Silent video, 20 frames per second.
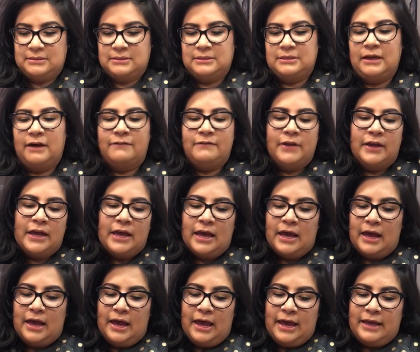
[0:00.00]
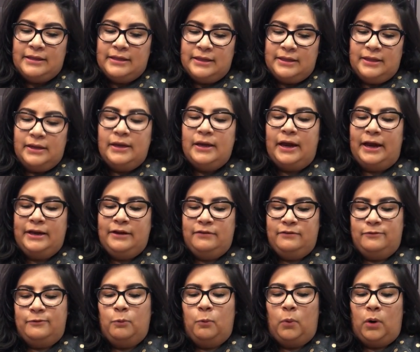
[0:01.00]
and stuff. And then the nine
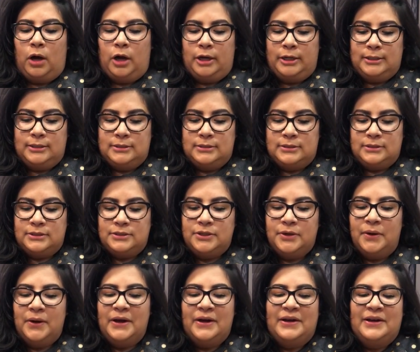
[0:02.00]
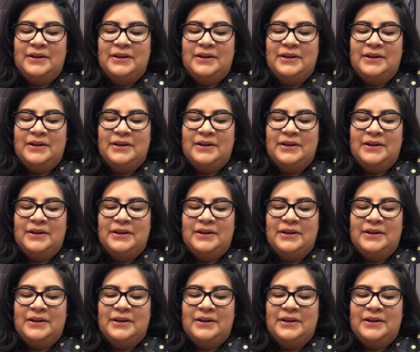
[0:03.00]
of wands. So